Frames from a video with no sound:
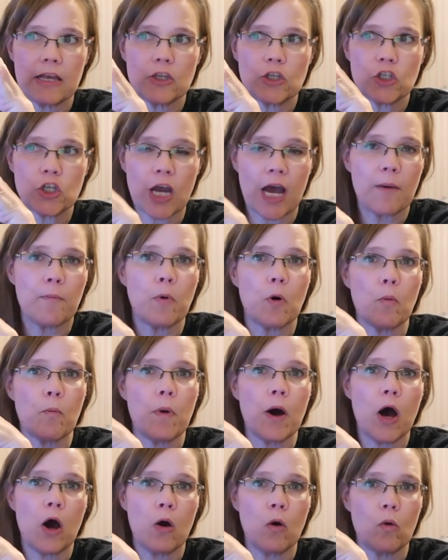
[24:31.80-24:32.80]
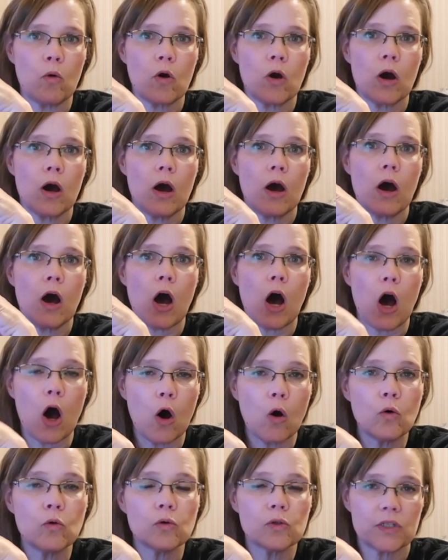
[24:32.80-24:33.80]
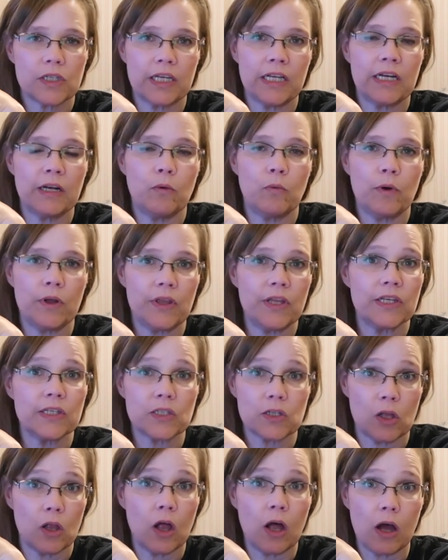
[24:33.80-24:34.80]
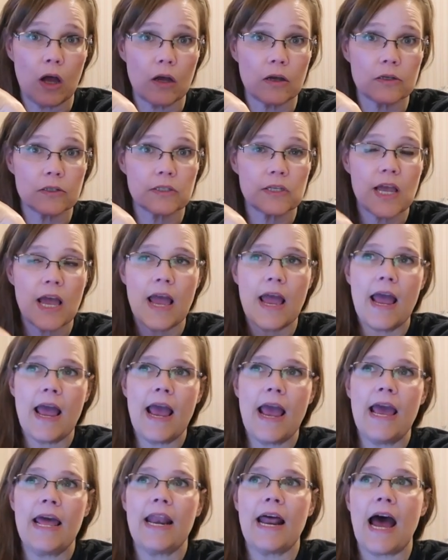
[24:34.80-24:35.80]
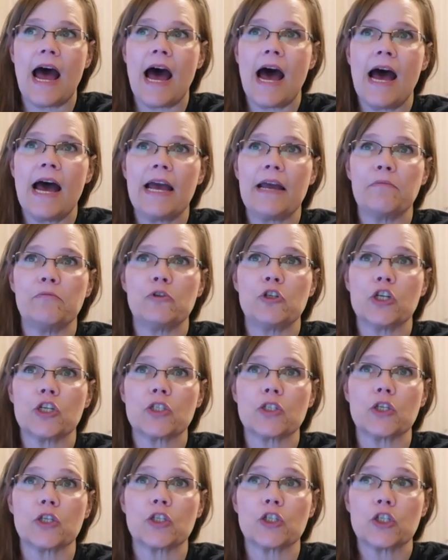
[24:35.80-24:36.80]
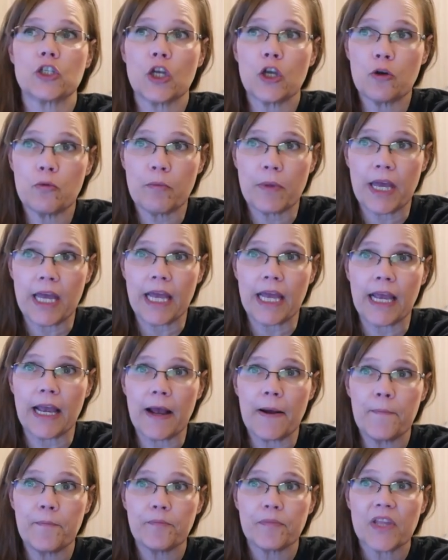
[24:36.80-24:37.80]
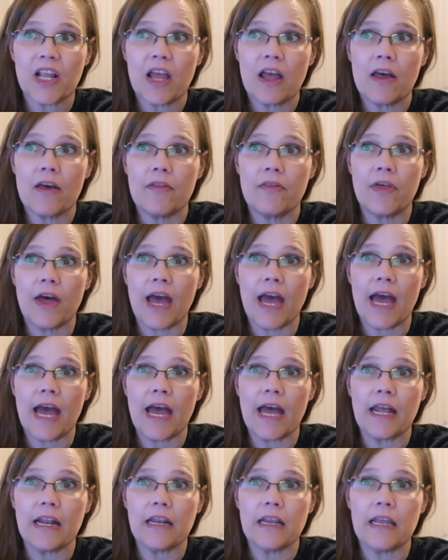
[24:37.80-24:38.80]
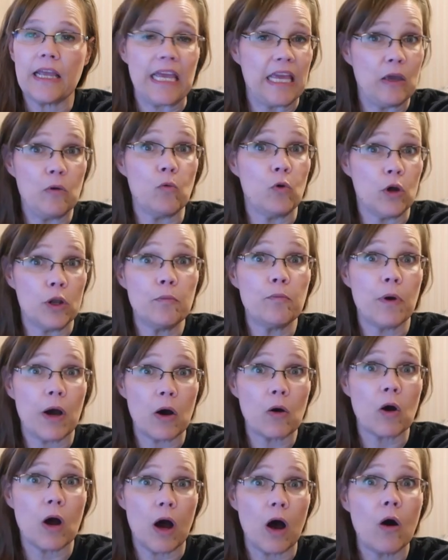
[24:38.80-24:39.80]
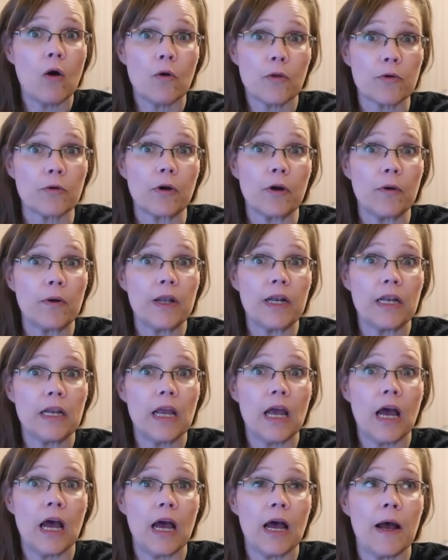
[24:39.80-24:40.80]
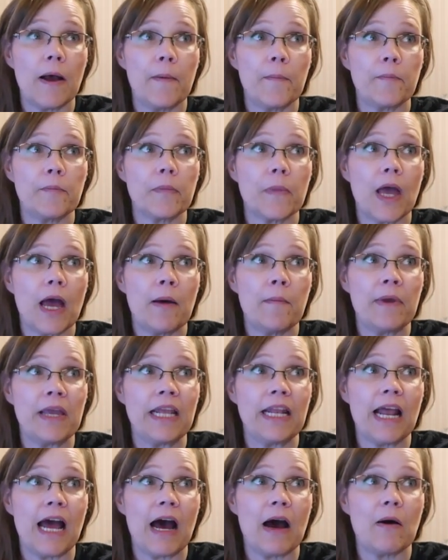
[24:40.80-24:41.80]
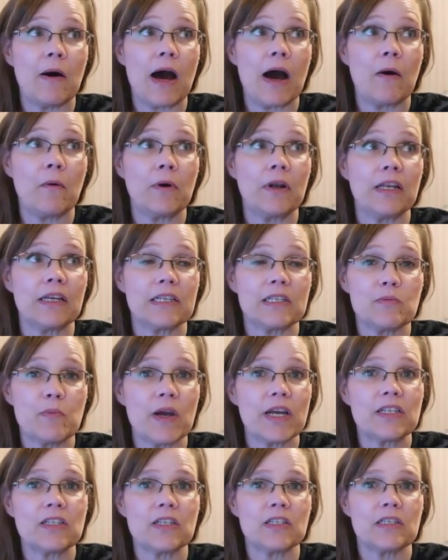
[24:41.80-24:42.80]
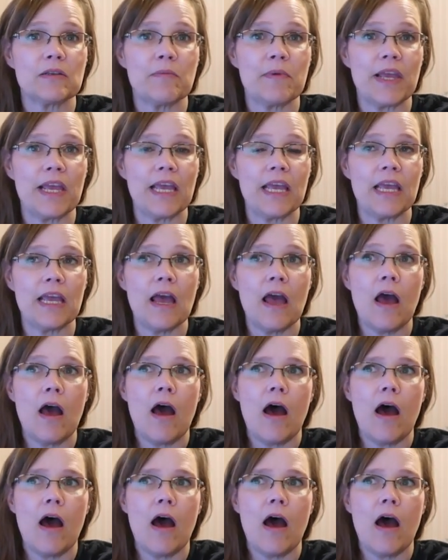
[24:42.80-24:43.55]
chapel poke holes in it with his claws. And I am just assuming that he would poke a hole through it. Um, I mean, I, I would expect it to be